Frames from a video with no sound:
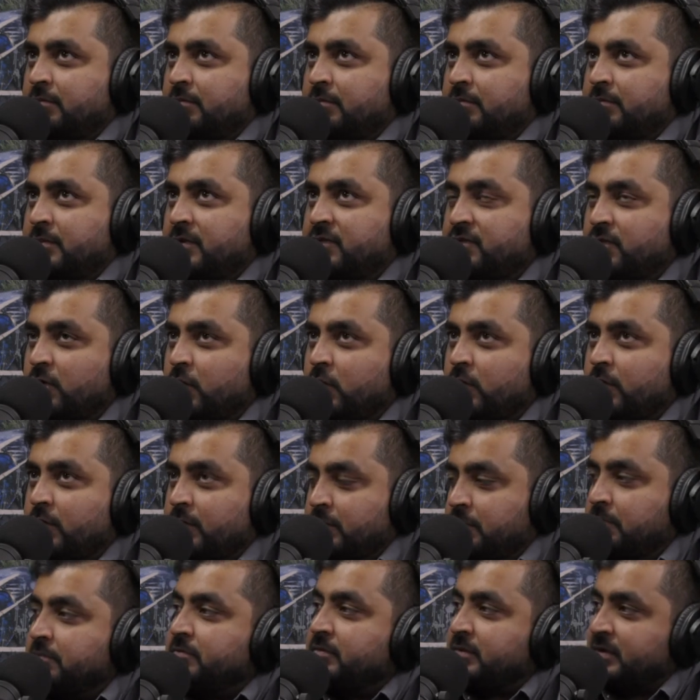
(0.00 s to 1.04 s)
before
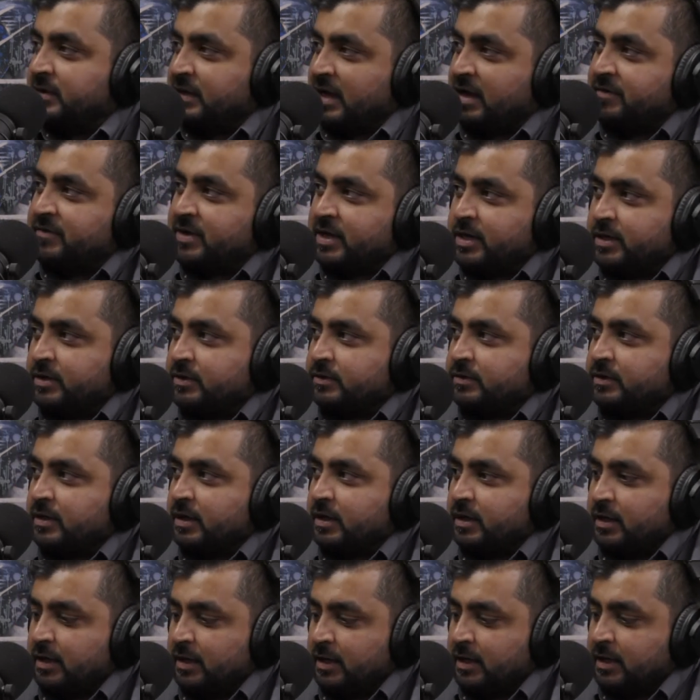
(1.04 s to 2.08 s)
diving into
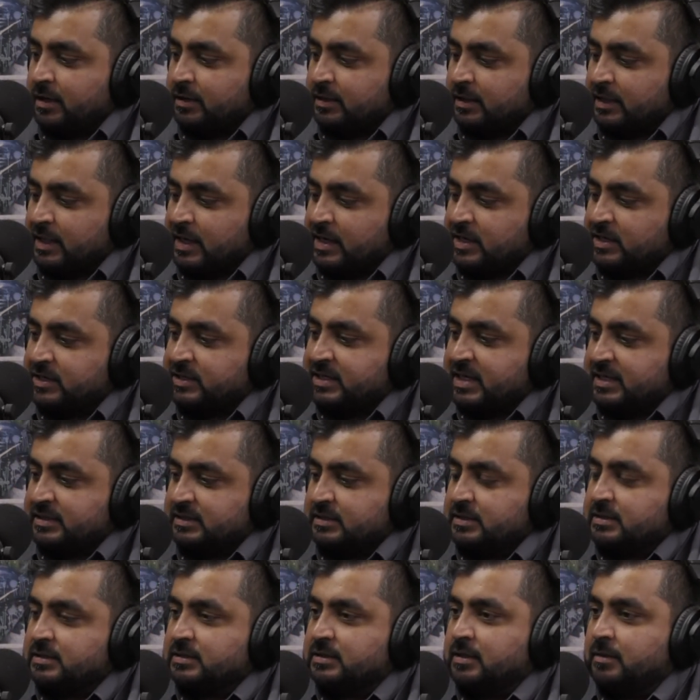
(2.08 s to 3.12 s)
their test
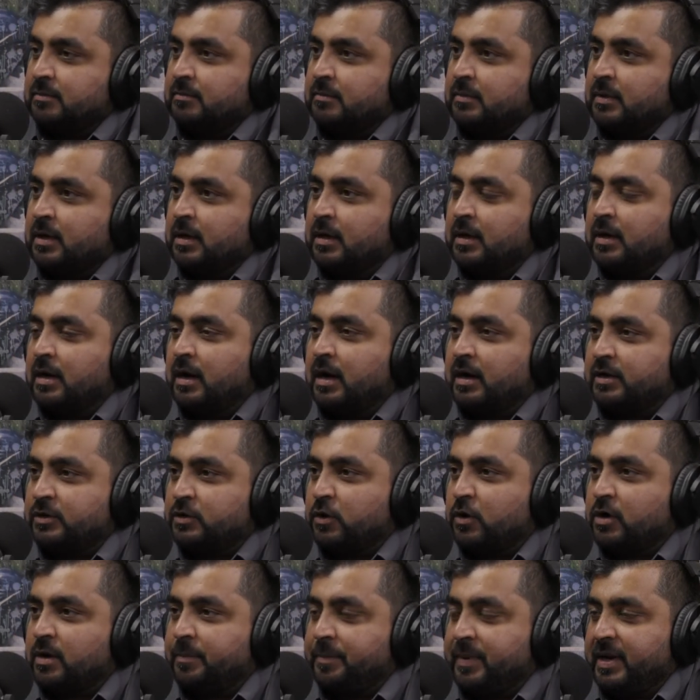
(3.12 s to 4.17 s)
system, I'll
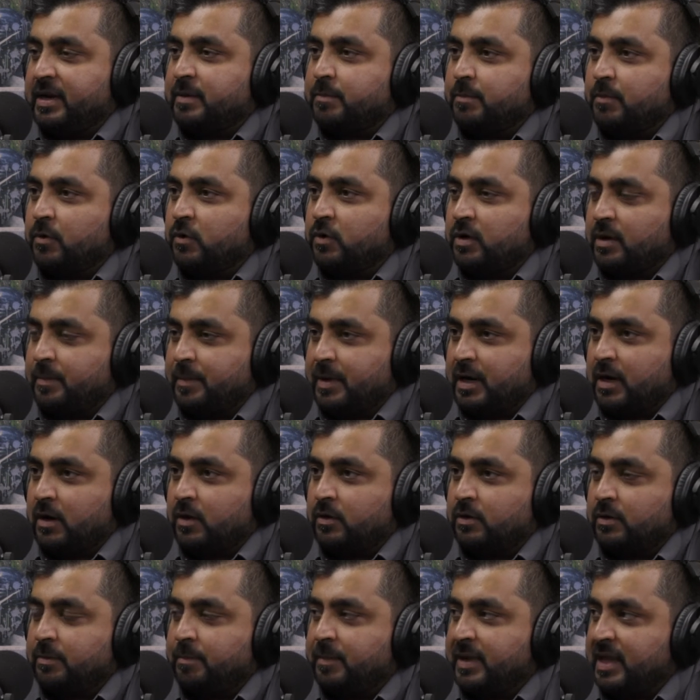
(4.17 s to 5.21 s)
talk a bit more
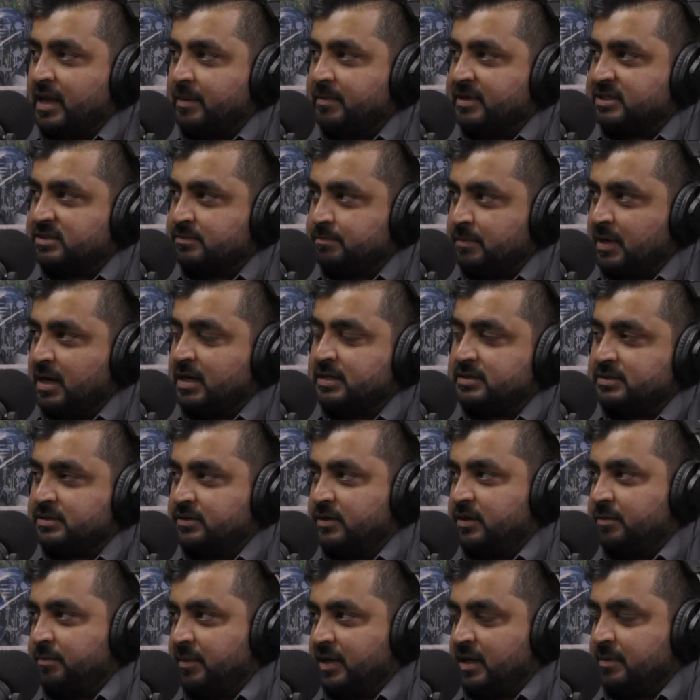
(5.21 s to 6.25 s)
about BMS master
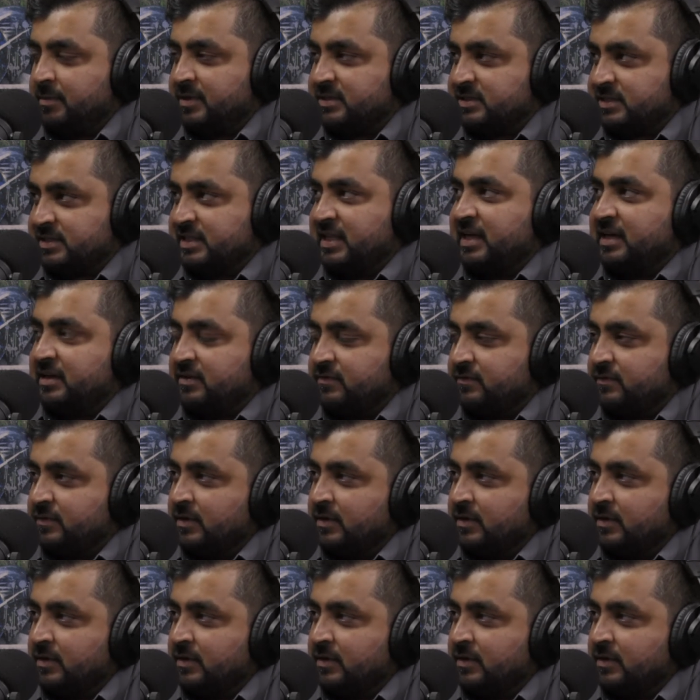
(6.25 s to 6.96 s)
and BMS slave.